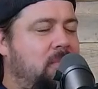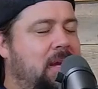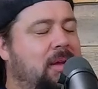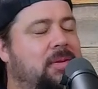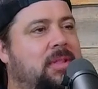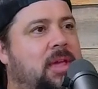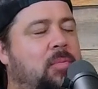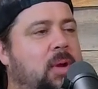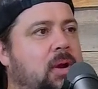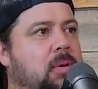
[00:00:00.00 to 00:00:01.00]
no, I say
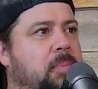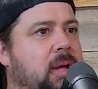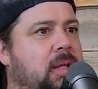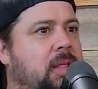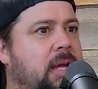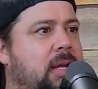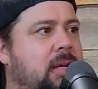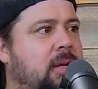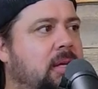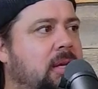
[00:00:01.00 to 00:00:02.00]
weird, but like
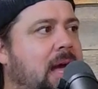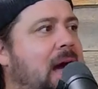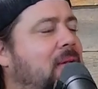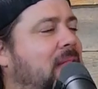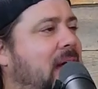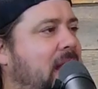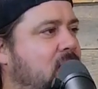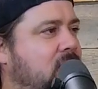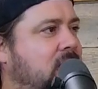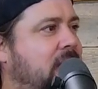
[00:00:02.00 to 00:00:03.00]
outliers.
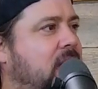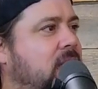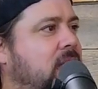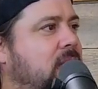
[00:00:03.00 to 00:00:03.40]
Outliers, like uh,